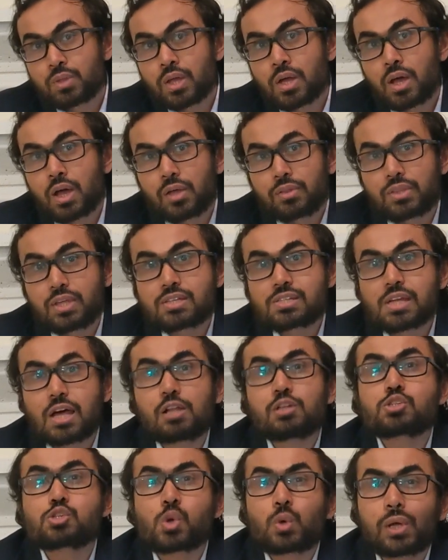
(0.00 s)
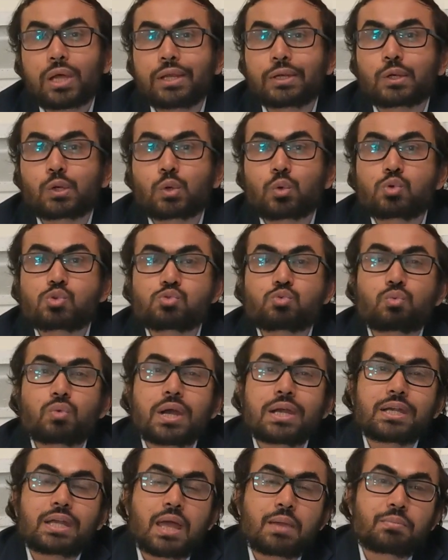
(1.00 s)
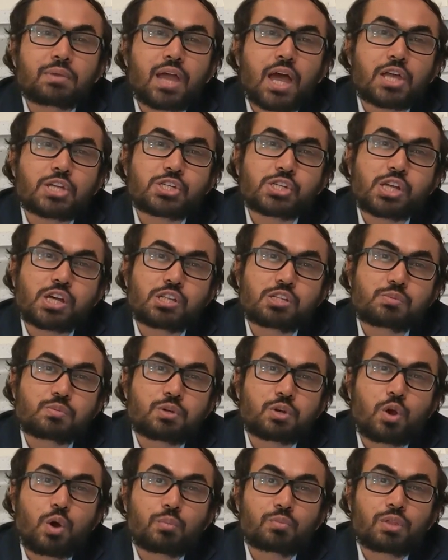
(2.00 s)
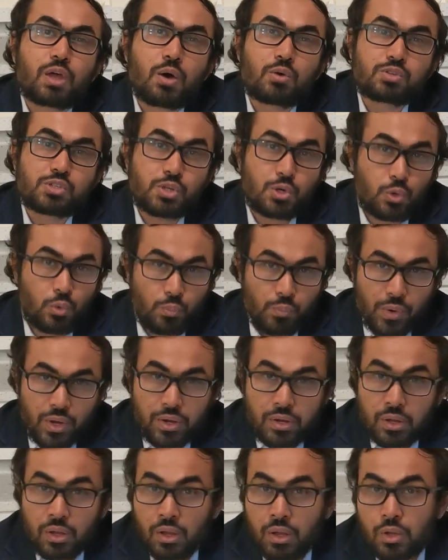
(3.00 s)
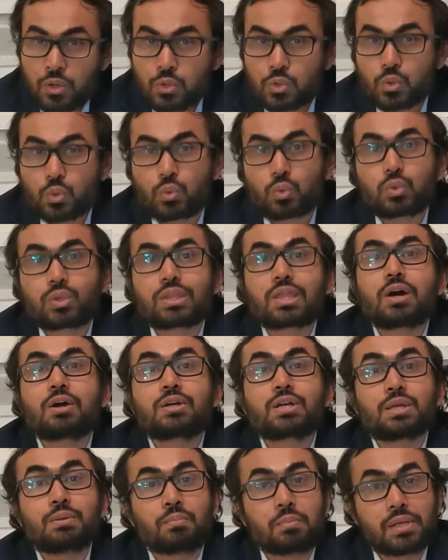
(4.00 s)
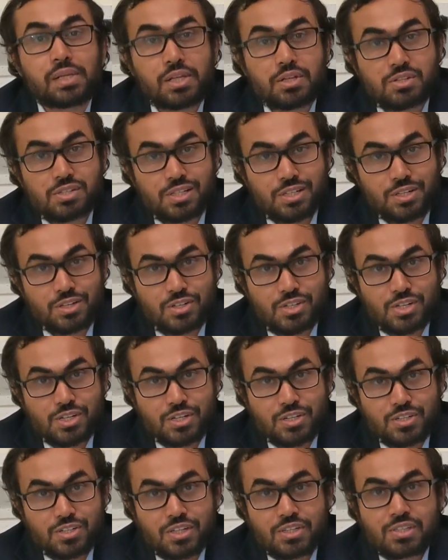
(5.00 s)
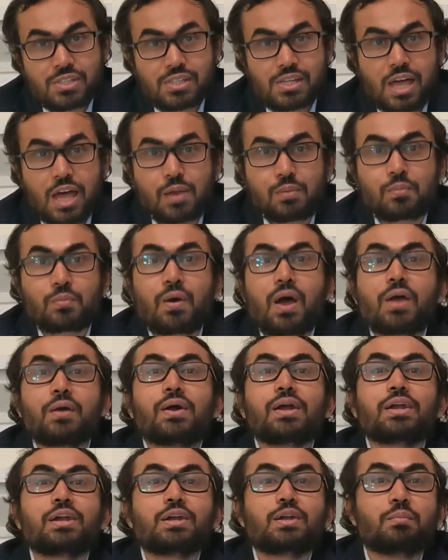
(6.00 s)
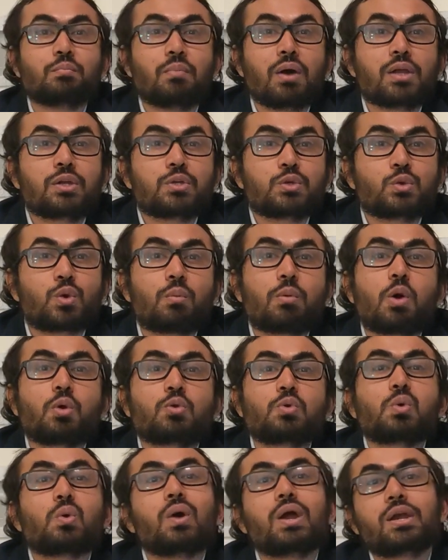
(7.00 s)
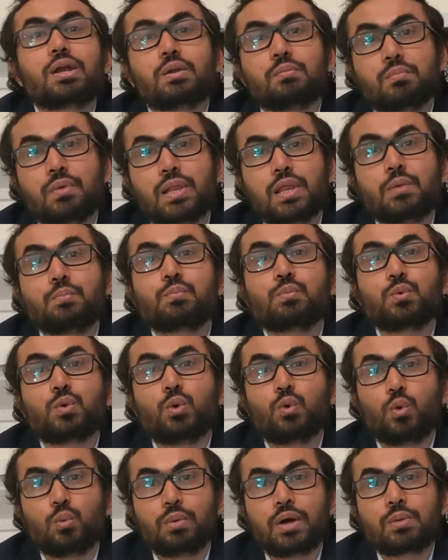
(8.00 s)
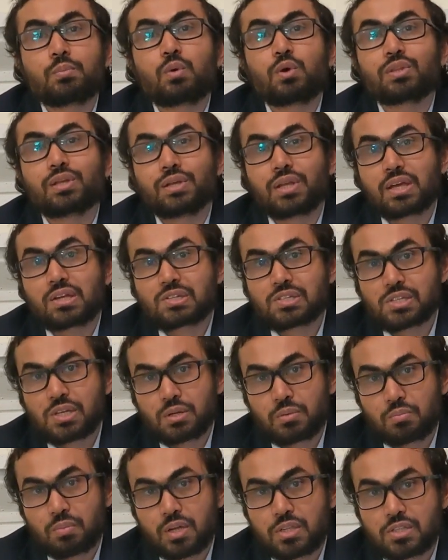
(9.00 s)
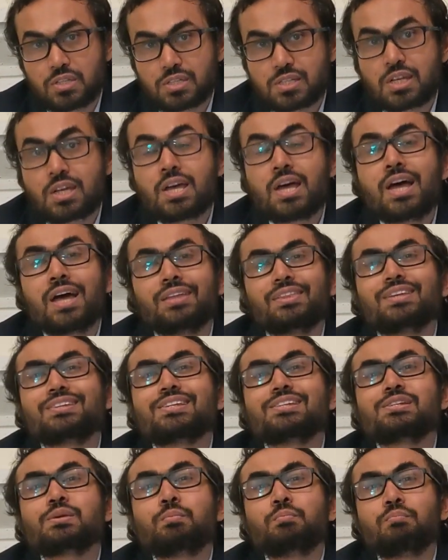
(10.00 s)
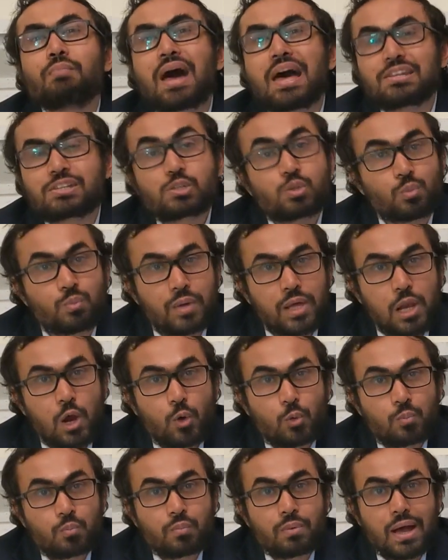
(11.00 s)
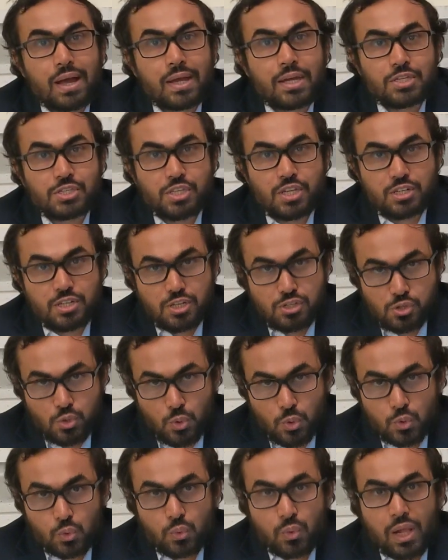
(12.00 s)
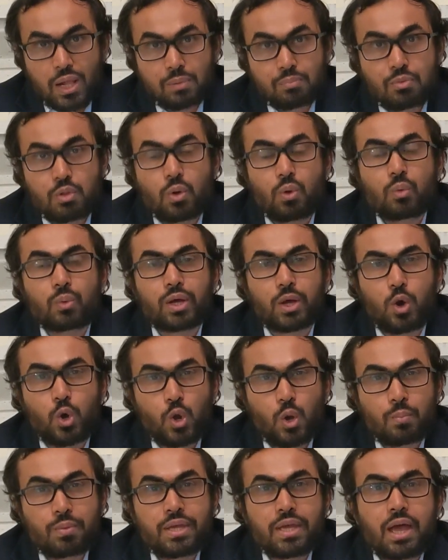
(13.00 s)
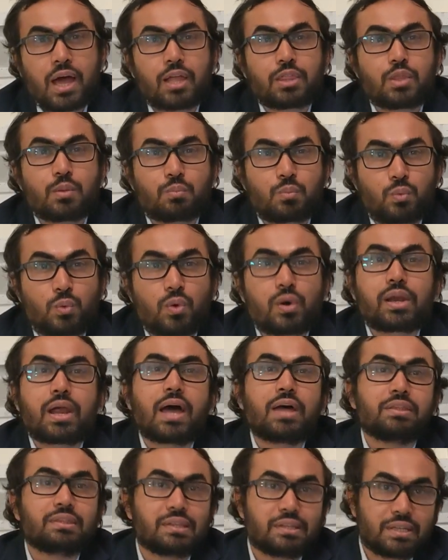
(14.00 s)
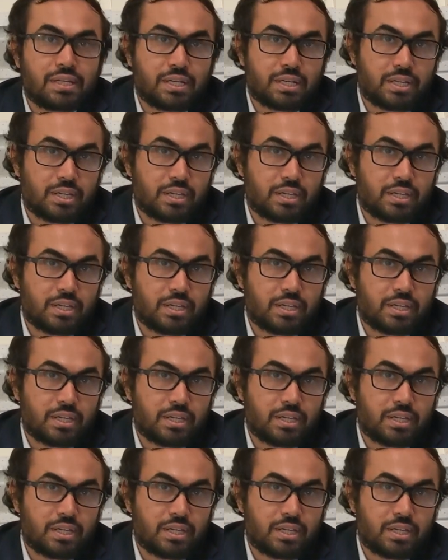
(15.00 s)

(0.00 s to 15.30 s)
This also includes one-time cash transfer of 1,000 rupees to 30 million senior citizens and 500 a month to about 200 million poor women for the next 3 months. This is a massive bailout package that is going to help the economy and the poor and the needy.